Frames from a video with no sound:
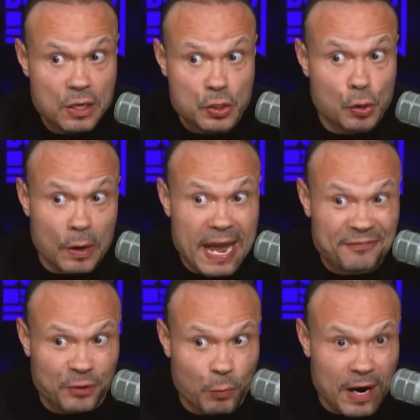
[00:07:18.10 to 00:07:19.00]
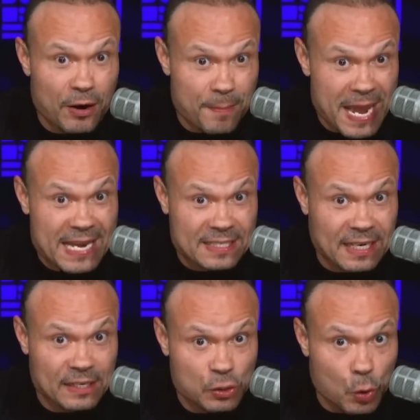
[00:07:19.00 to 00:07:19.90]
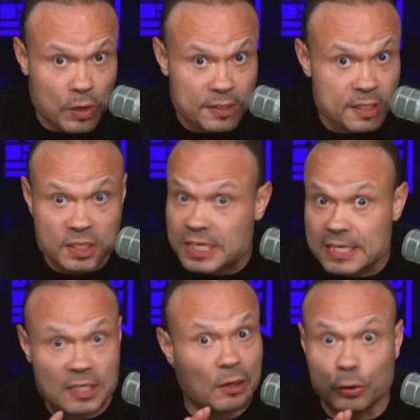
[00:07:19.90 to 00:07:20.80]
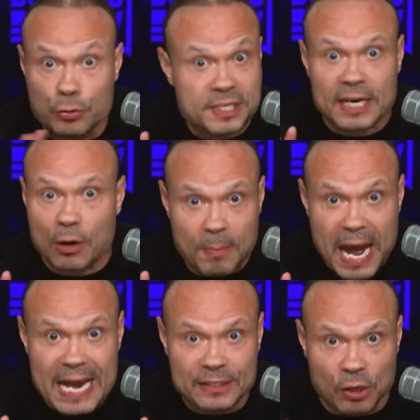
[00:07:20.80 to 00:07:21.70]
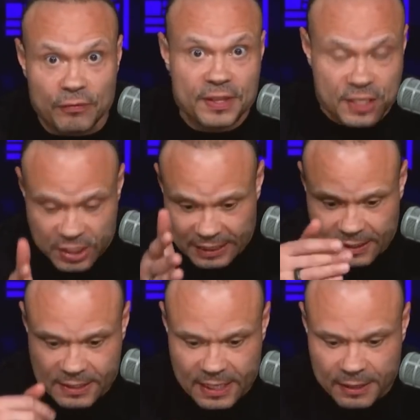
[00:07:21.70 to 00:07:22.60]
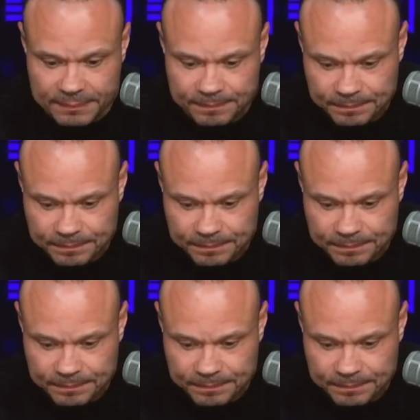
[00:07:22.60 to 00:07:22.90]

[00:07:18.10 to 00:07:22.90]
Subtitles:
you don't have to wear a mask indoors. She's losing her mind over this. Check this out.